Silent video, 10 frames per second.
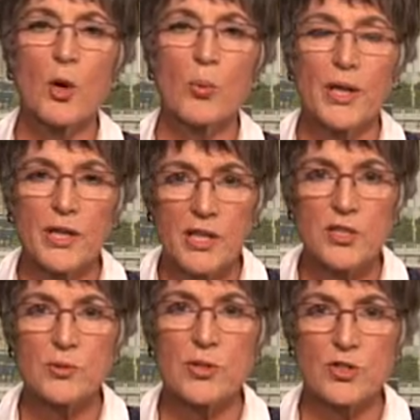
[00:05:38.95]
We need
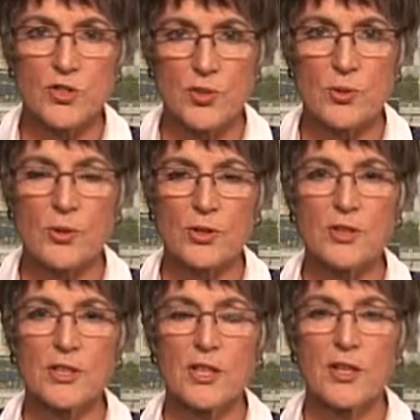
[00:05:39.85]
to ensure
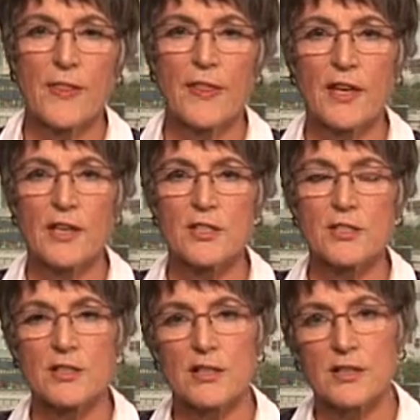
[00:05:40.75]
that
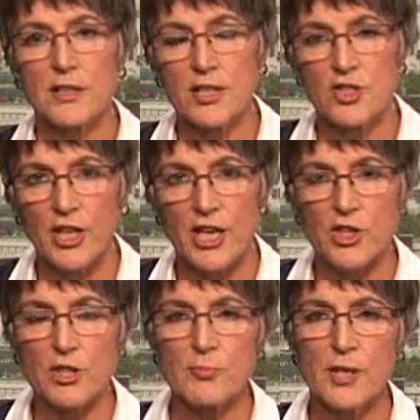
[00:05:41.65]

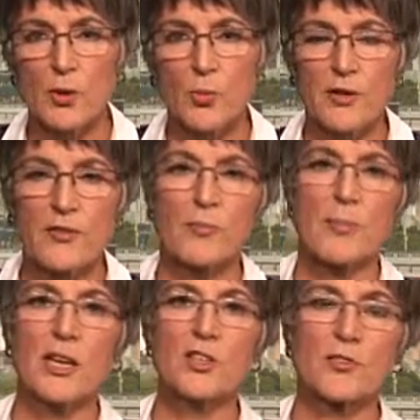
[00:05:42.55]
education, being one of the
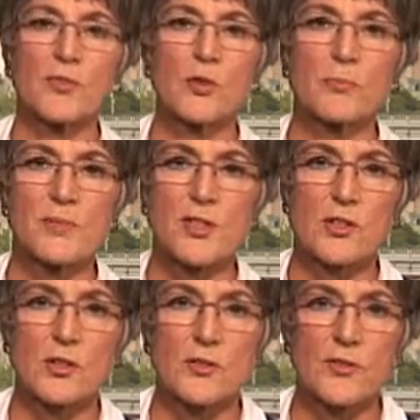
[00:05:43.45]
major forms
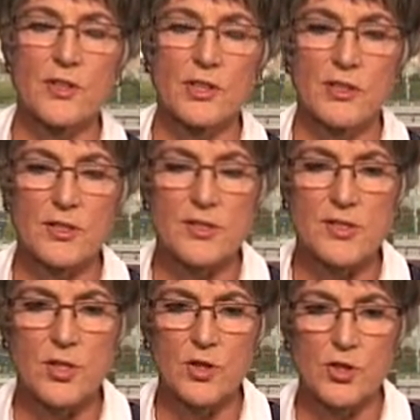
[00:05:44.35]
of
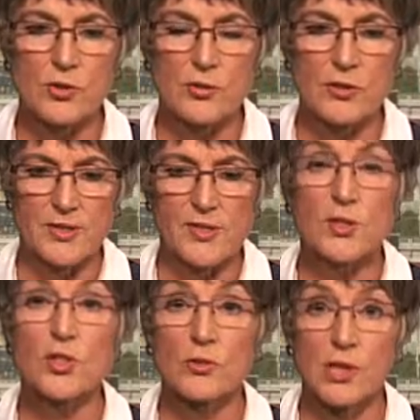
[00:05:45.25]
social
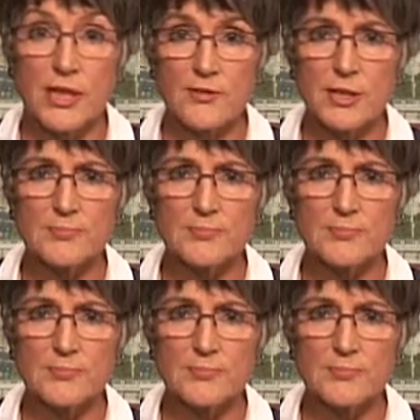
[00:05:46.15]
lever,